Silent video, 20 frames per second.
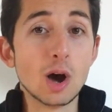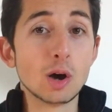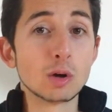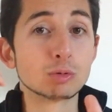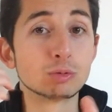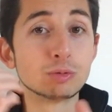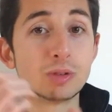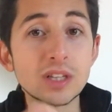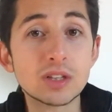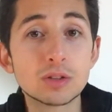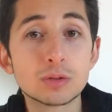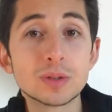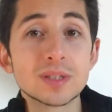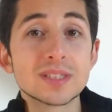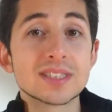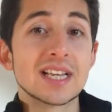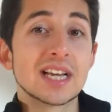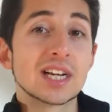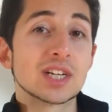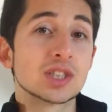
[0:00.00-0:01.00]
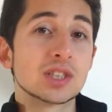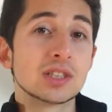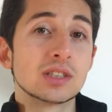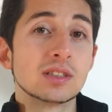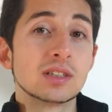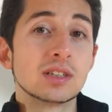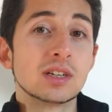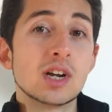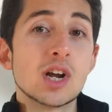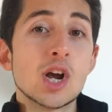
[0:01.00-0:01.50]
I would read through a
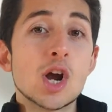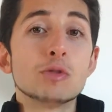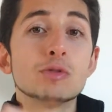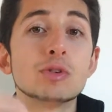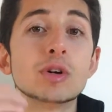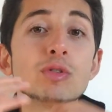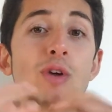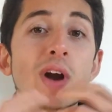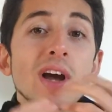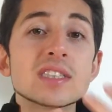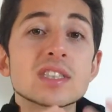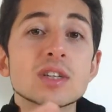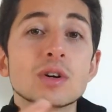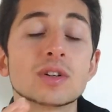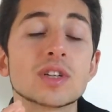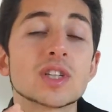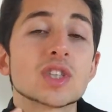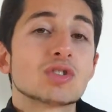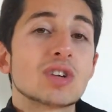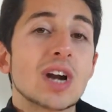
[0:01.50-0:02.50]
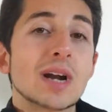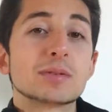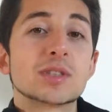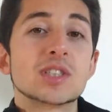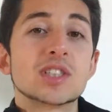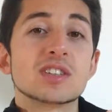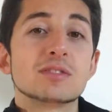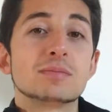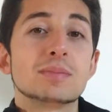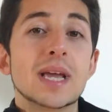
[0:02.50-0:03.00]
section, rewrite it on a scrap
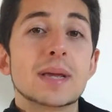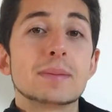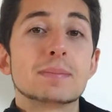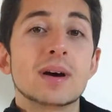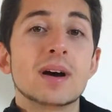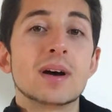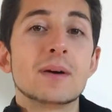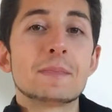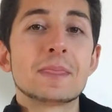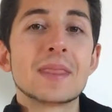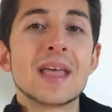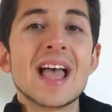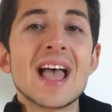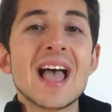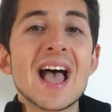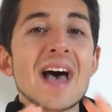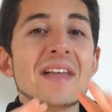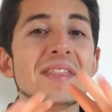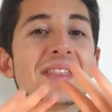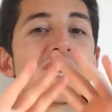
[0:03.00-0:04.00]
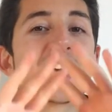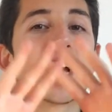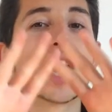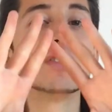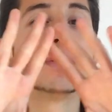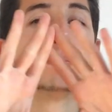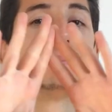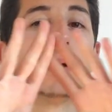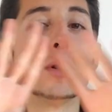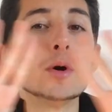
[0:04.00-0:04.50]
sheet of paper, and then
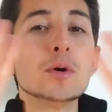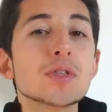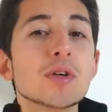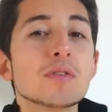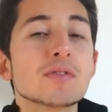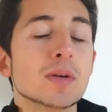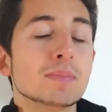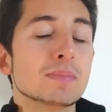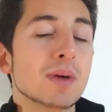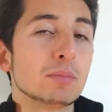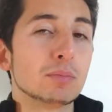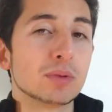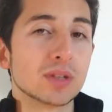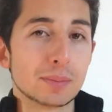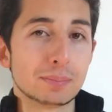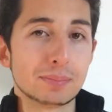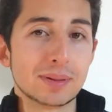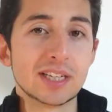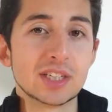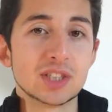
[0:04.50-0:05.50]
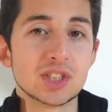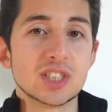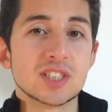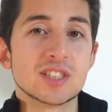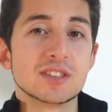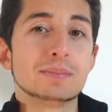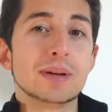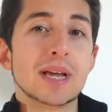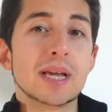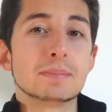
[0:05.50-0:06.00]
cover both of them up with a plain
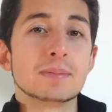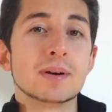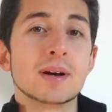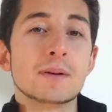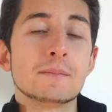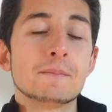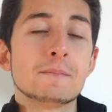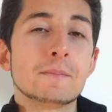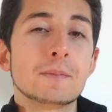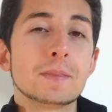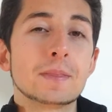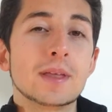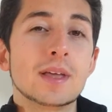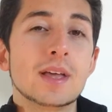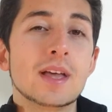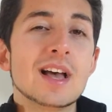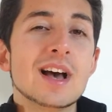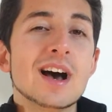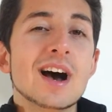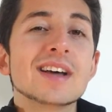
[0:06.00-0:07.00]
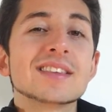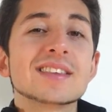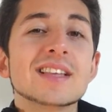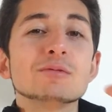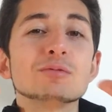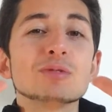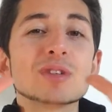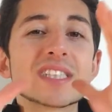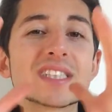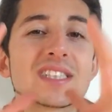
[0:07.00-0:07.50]
sheet of paper. I'd
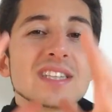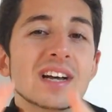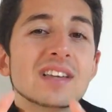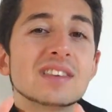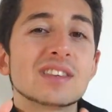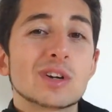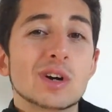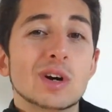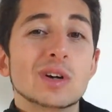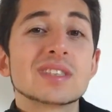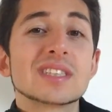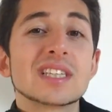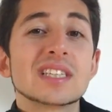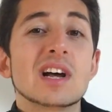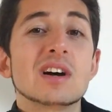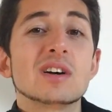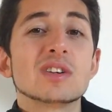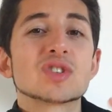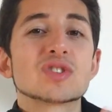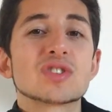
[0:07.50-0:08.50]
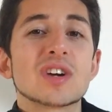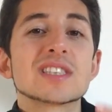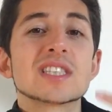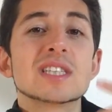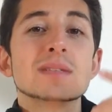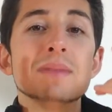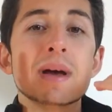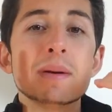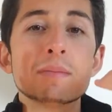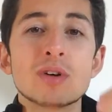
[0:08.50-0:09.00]
then recite the content I was trying
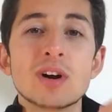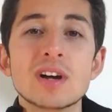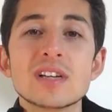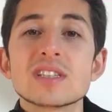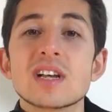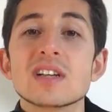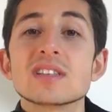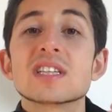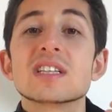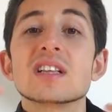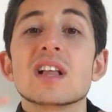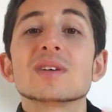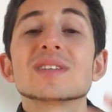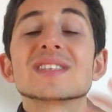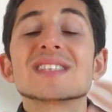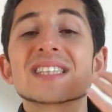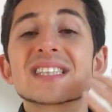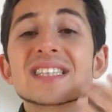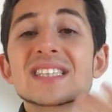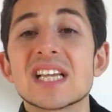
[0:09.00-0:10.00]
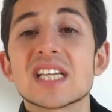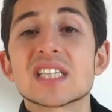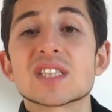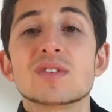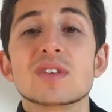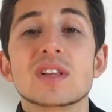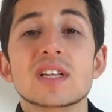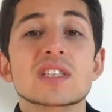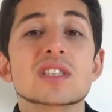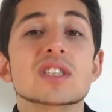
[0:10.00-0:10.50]
to memorize until I was
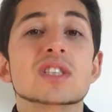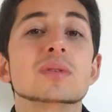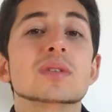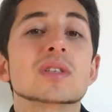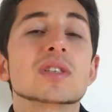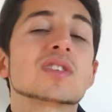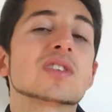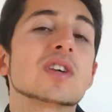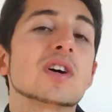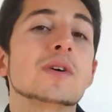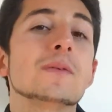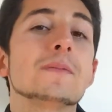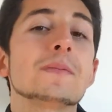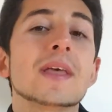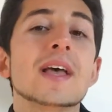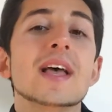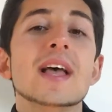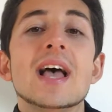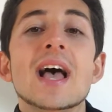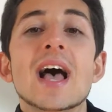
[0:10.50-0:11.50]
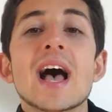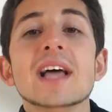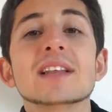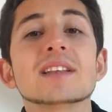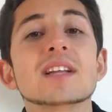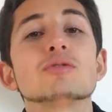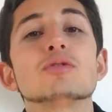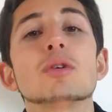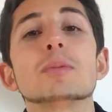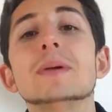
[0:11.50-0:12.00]
successful in doing so,
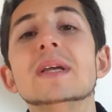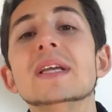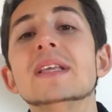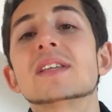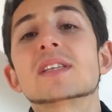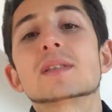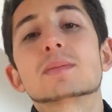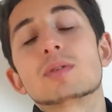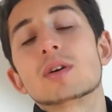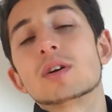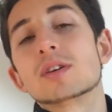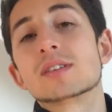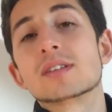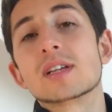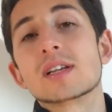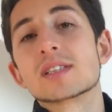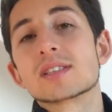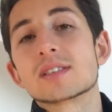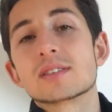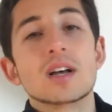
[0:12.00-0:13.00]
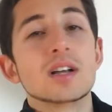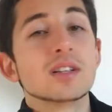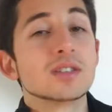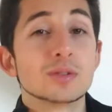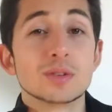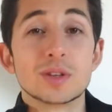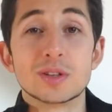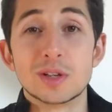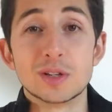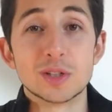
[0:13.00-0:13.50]
and I'd repeat this process
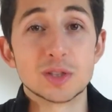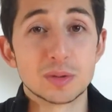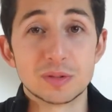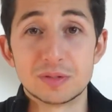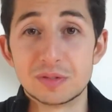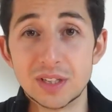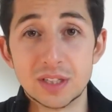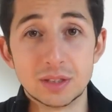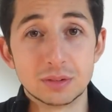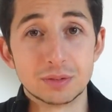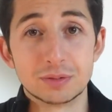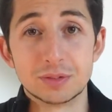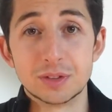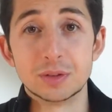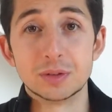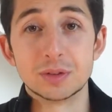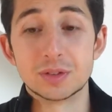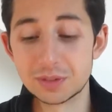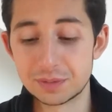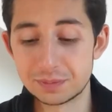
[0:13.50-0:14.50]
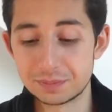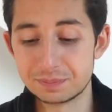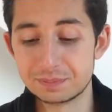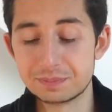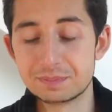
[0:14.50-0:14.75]
until the notes were fully reviewed.